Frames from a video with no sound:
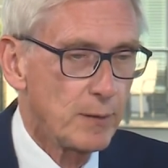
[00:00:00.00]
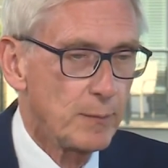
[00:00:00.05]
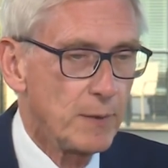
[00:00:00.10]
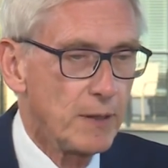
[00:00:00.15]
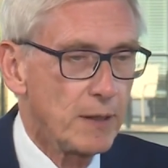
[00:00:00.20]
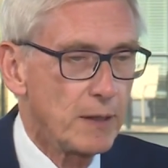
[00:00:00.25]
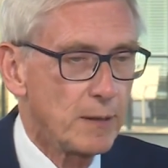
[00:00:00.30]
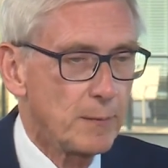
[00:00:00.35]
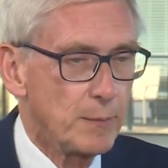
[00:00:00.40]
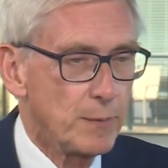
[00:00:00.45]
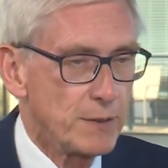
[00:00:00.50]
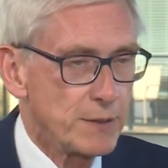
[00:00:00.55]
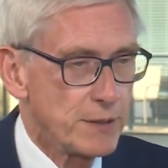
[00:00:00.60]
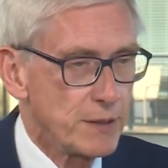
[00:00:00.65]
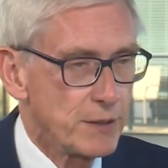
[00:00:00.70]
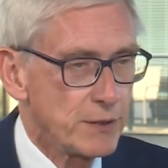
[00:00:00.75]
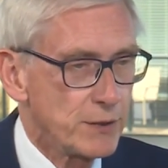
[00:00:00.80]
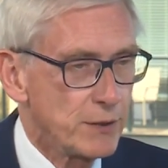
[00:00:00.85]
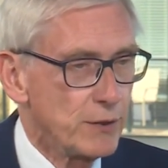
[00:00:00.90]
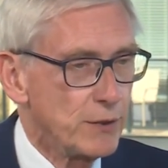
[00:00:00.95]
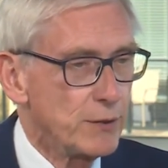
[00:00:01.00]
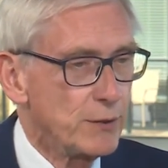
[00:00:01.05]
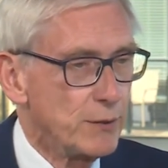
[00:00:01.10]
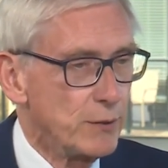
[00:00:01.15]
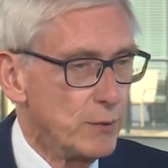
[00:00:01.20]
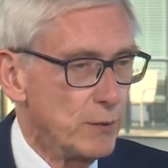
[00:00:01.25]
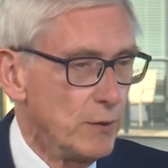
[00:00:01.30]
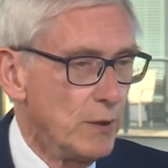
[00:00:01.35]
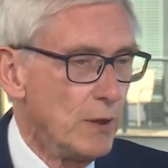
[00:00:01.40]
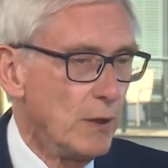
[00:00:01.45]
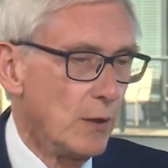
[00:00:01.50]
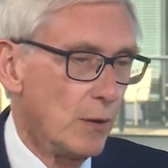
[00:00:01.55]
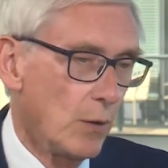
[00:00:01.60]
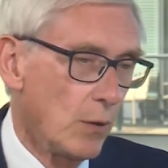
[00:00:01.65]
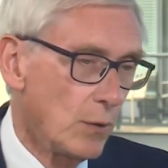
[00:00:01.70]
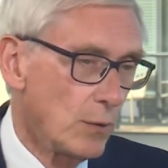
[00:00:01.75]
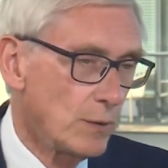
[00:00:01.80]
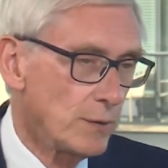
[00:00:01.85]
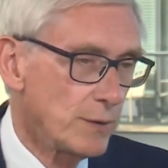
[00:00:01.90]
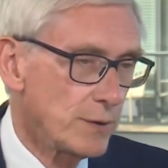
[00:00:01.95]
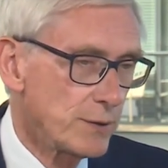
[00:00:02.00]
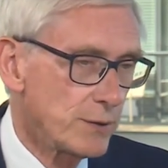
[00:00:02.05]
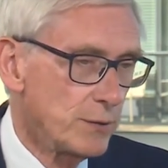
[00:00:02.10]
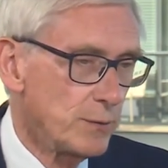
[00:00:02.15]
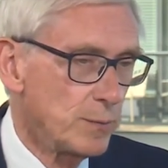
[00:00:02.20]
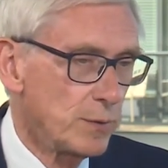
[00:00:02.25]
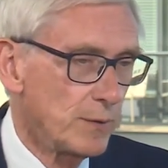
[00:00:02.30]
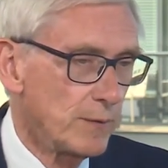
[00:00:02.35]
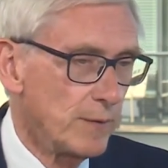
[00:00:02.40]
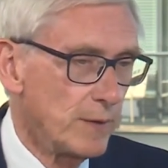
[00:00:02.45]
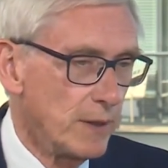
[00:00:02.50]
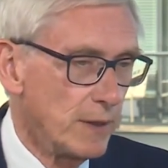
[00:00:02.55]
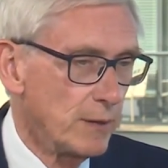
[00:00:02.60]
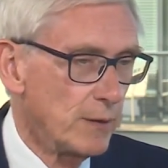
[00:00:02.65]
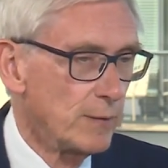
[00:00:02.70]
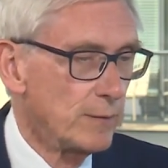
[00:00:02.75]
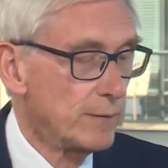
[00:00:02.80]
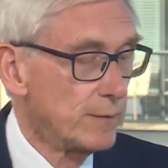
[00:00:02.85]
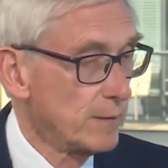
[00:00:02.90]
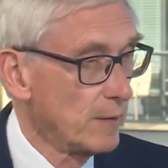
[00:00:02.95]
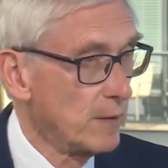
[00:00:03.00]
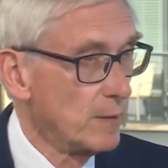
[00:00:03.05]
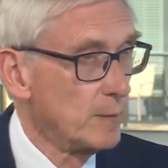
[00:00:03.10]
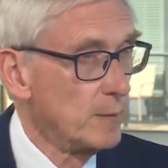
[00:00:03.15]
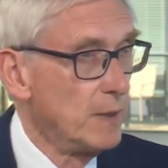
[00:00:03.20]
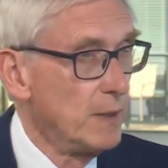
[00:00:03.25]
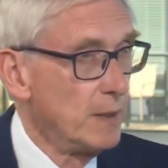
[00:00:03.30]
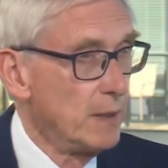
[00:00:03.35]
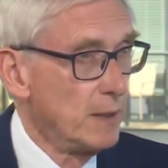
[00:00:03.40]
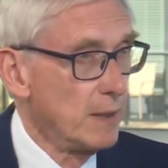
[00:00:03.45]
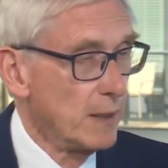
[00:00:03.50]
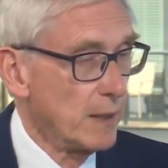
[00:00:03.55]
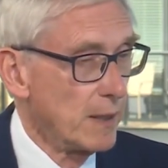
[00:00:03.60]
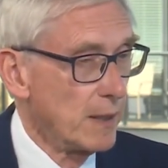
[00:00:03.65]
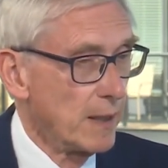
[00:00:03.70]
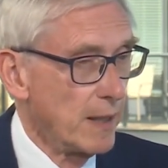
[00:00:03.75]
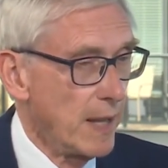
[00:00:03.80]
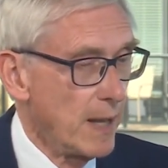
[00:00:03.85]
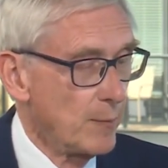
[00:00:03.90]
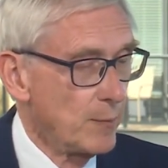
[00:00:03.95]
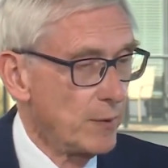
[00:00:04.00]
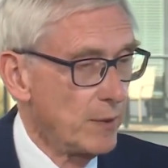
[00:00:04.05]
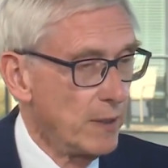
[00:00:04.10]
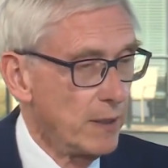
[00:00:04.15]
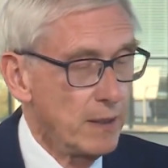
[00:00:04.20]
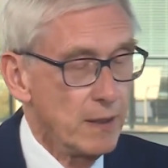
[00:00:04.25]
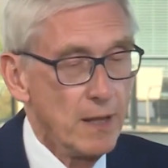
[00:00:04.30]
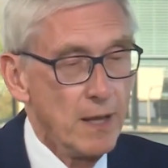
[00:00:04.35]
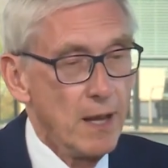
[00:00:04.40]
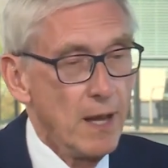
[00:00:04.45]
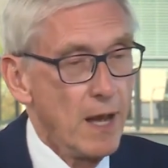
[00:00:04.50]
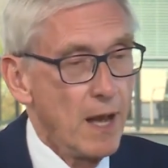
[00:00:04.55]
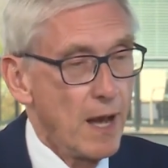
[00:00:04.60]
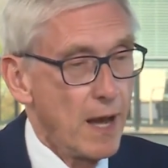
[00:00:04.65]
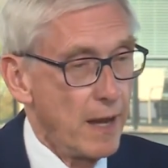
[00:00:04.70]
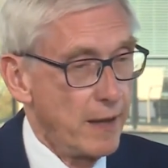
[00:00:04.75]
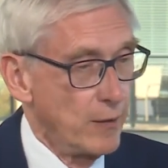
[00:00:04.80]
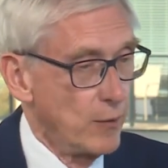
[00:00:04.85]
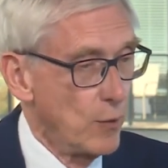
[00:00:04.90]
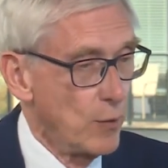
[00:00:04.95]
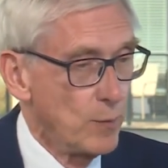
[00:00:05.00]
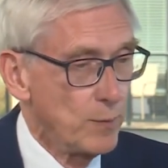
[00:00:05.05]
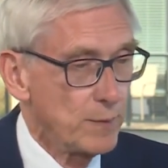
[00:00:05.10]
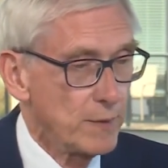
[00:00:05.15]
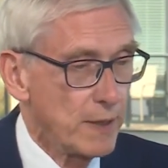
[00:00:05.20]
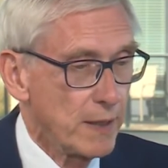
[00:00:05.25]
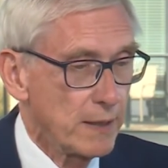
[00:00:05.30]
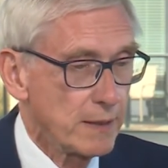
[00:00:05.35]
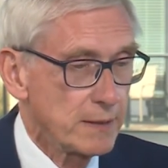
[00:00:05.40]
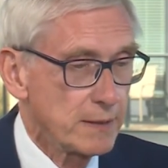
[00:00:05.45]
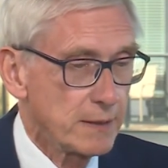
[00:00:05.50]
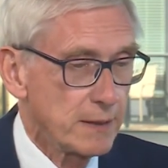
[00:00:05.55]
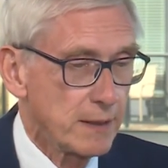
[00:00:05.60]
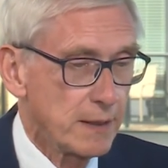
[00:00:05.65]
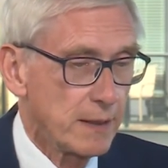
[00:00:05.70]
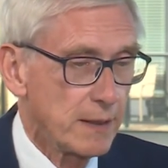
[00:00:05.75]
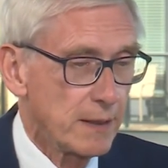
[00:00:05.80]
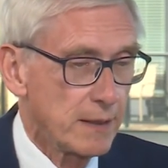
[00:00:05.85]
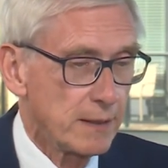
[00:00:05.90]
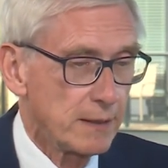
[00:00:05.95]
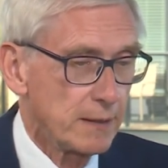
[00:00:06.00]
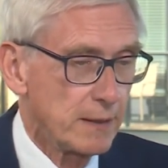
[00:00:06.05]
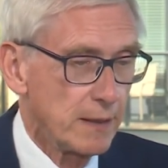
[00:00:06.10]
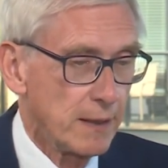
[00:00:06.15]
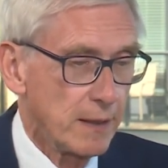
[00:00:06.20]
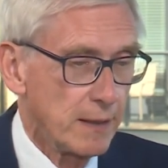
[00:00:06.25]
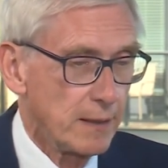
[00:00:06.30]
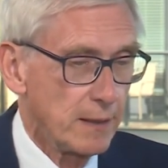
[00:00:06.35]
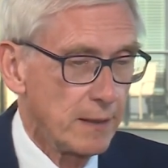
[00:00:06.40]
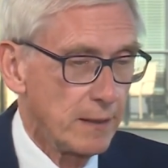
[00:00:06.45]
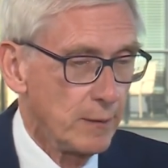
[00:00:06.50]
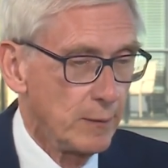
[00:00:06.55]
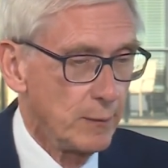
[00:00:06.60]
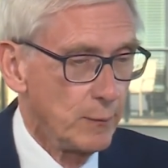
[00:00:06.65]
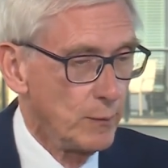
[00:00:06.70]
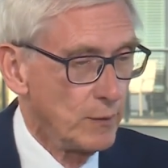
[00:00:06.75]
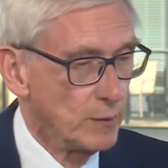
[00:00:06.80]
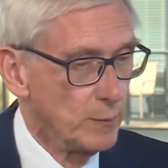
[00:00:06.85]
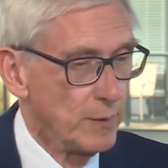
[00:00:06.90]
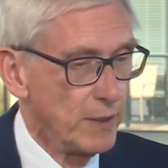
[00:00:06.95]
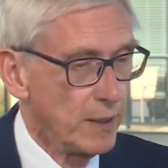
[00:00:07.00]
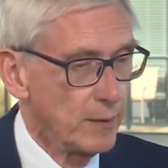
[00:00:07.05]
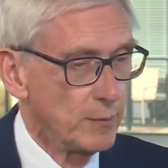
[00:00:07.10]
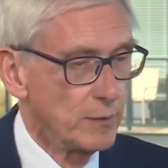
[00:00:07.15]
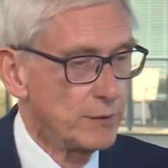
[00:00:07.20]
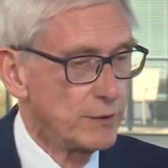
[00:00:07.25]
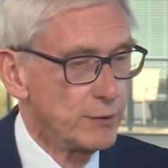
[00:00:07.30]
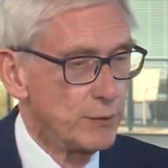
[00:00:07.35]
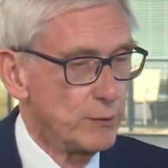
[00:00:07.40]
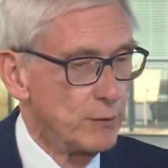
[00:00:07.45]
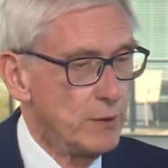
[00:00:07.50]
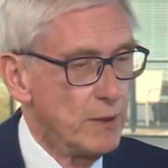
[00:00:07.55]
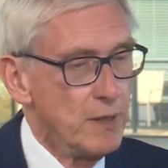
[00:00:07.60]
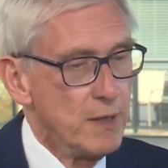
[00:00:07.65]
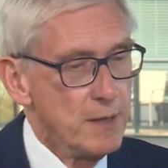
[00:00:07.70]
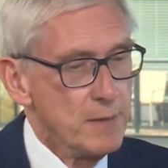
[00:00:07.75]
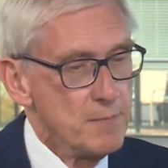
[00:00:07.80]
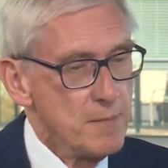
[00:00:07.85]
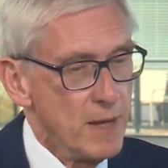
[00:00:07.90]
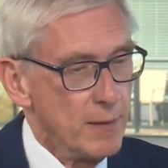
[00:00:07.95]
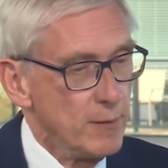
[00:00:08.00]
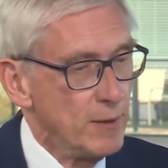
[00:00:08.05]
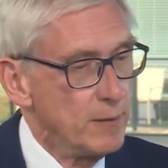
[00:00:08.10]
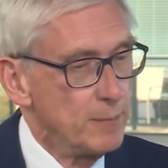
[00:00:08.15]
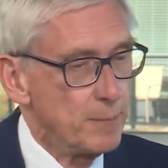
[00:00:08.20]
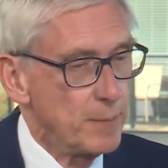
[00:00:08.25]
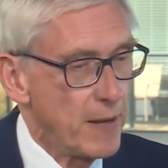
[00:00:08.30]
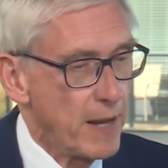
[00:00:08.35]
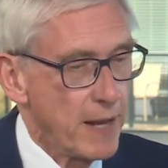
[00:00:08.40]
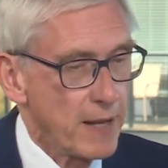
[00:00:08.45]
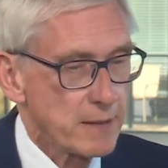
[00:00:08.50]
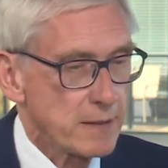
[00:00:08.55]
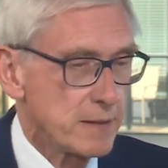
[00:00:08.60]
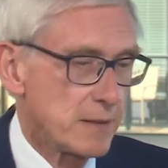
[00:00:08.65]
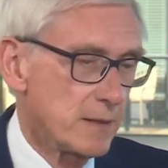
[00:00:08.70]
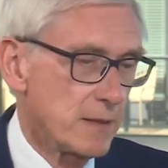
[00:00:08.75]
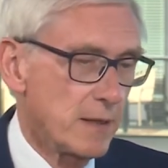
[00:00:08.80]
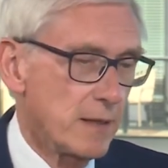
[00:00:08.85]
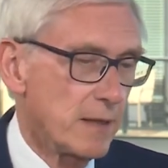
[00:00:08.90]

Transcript: going to be in a position to hold the super veto from happening. I hope that we'll be able to maybe pass